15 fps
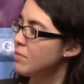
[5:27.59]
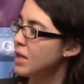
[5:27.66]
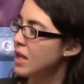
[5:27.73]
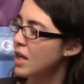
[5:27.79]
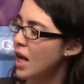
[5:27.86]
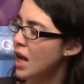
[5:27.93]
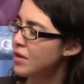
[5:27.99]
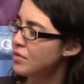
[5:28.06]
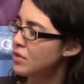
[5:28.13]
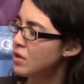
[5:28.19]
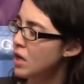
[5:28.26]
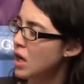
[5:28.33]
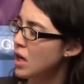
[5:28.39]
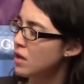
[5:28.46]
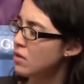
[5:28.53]
be an
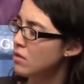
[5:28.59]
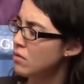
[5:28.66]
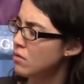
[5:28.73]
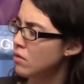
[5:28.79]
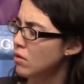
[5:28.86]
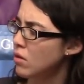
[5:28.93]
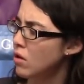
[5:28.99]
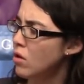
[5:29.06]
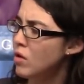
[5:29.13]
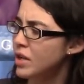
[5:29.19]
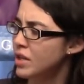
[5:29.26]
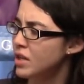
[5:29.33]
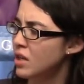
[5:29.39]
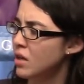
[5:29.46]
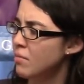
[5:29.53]
astronaut, or
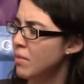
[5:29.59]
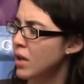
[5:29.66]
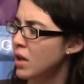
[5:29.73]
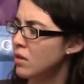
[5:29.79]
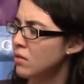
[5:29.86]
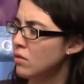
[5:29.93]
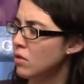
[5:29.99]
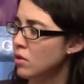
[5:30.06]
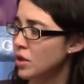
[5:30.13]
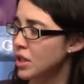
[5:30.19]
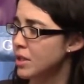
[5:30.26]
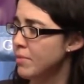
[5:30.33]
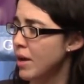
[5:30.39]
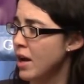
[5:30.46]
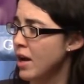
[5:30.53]
a stuntman, or a
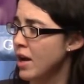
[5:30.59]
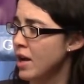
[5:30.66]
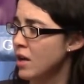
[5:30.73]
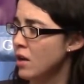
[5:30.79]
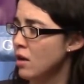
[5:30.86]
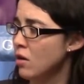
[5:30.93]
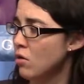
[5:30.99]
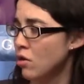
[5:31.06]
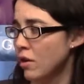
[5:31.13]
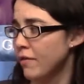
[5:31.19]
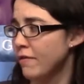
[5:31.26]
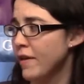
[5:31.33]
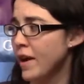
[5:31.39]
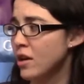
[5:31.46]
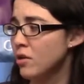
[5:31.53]
spy, or a
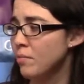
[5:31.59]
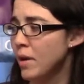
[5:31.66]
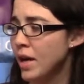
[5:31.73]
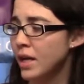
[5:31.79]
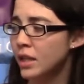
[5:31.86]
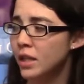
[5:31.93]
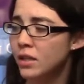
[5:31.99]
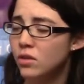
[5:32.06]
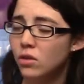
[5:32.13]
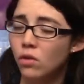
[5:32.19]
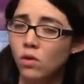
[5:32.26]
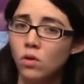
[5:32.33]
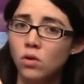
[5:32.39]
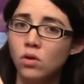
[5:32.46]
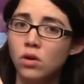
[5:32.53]
fighter pilot,
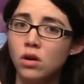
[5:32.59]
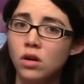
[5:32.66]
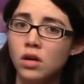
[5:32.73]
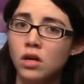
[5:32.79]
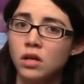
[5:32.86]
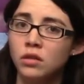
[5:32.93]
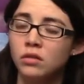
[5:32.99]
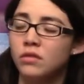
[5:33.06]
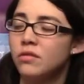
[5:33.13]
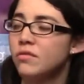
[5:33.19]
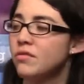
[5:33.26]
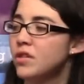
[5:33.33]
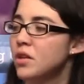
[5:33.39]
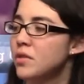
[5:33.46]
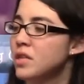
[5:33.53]
or...
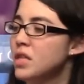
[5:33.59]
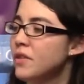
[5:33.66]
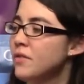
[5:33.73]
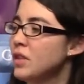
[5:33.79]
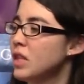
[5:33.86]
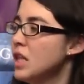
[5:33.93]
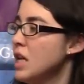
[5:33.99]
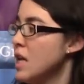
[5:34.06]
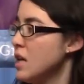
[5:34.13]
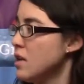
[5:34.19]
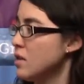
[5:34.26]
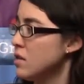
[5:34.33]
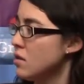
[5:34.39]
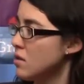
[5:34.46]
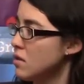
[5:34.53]
So it's different
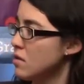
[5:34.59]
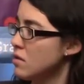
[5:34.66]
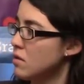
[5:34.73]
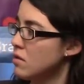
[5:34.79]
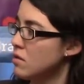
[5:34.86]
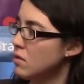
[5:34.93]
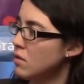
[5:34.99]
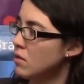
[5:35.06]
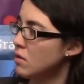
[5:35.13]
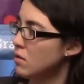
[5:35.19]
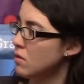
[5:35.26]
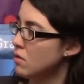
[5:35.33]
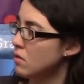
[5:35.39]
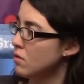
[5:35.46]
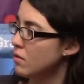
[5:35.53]
things
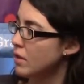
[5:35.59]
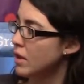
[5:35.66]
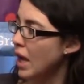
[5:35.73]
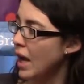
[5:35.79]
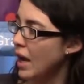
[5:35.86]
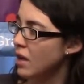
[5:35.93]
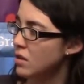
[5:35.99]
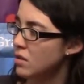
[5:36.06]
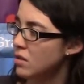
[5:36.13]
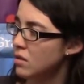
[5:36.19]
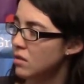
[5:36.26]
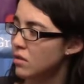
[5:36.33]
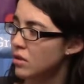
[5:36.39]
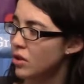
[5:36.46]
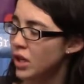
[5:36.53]

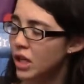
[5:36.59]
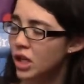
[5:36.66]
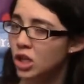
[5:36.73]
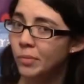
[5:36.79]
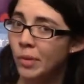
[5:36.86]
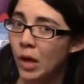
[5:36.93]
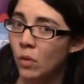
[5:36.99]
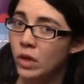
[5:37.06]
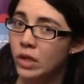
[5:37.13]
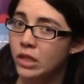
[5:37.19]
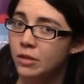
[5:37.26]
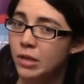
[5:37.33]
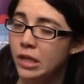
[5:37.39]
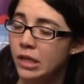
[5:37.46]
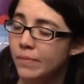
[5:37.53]
that your kiddo might want
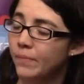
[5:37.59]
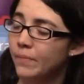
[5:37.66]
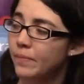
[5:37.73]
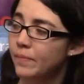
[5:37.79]
to be.